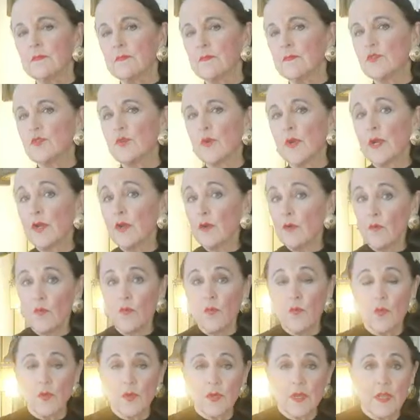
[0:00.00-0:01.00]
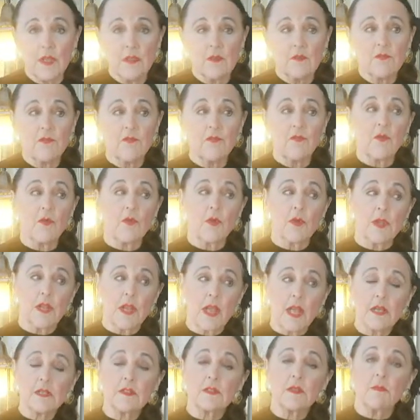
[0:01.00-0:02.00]
trigger warning for
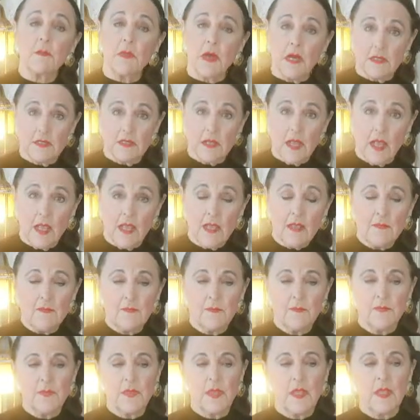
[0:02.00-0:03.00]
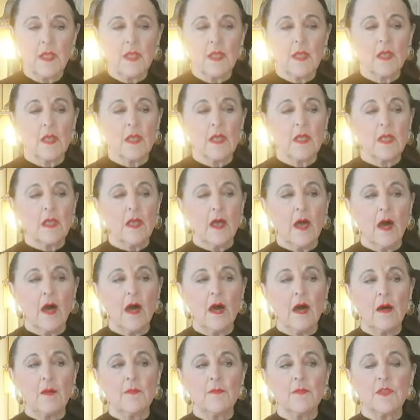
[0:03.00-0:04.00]
next Monday.
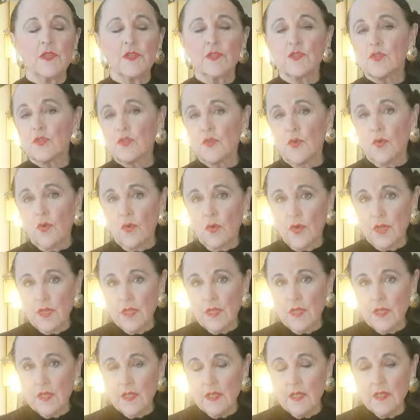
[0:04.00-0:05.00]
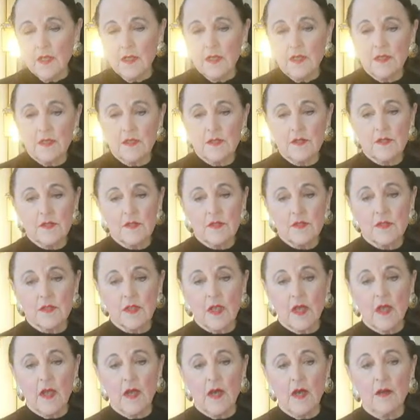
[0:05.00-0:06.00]
The story is
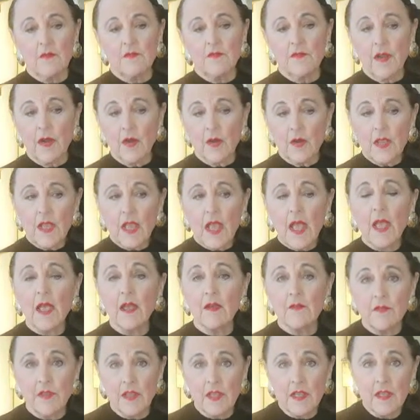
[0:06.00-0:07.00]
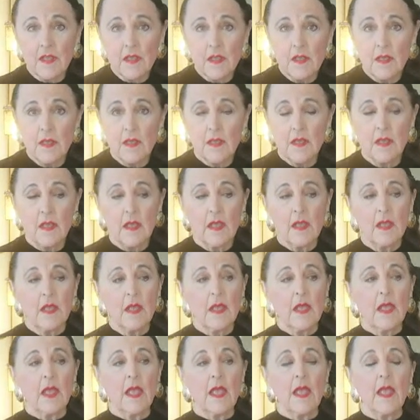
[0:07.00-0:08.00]
very heavy,
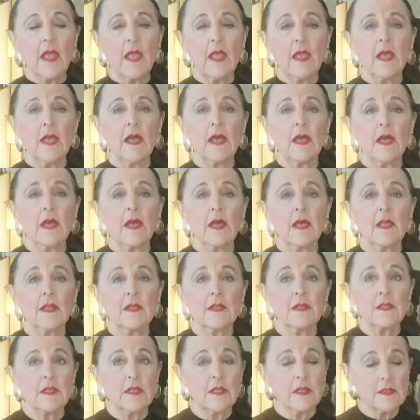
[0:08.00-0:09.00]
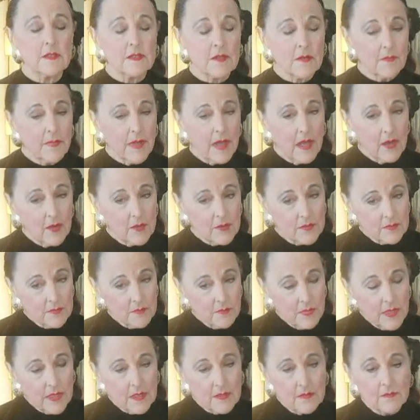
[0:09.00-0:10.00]
and it's about
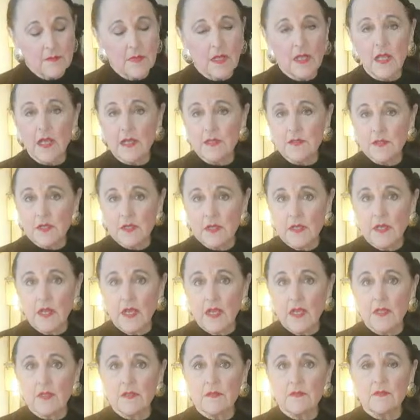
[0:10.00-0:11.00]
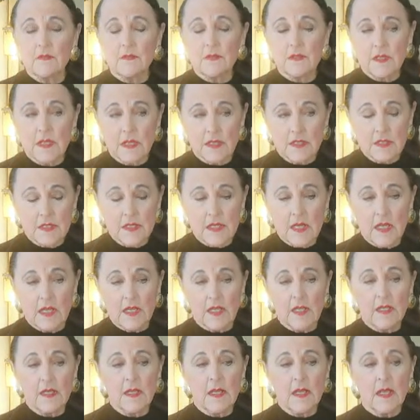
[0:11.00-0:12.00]
being molested at
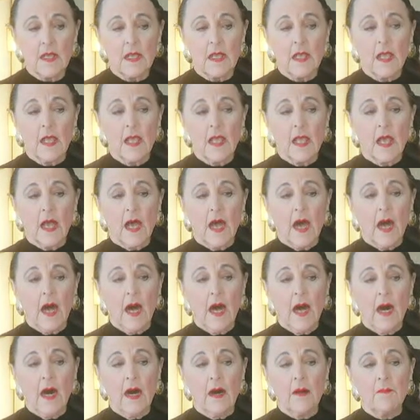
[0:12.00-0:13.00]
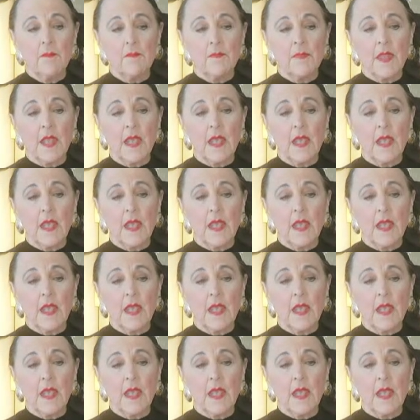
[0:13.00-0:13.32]
16. So